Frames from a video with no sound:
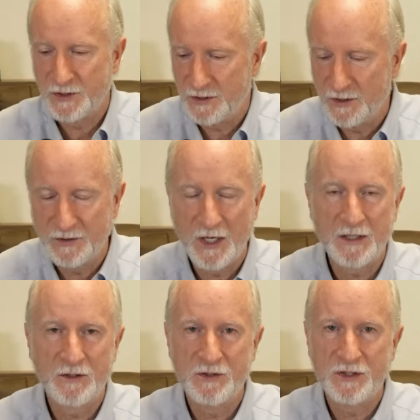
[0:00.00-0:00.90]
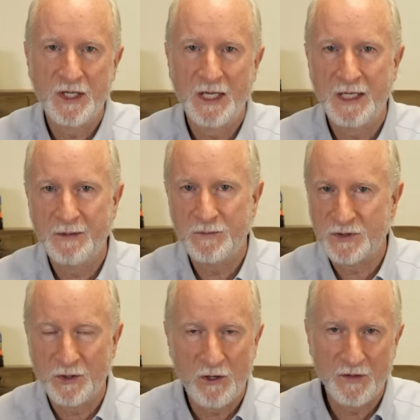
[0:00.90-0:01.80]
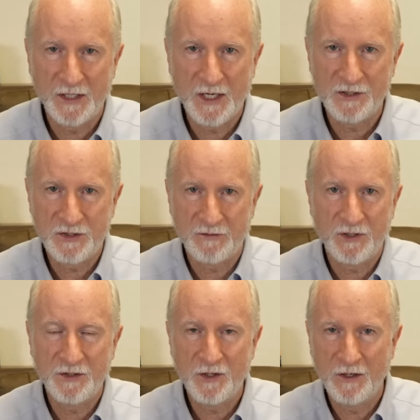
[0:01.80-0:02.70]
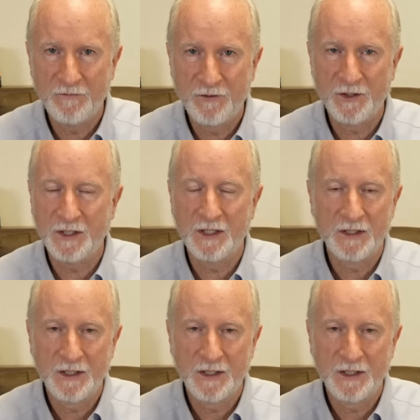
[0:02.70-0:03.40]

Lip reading: and your doctor's names and all that kind of stuff right there in front of you.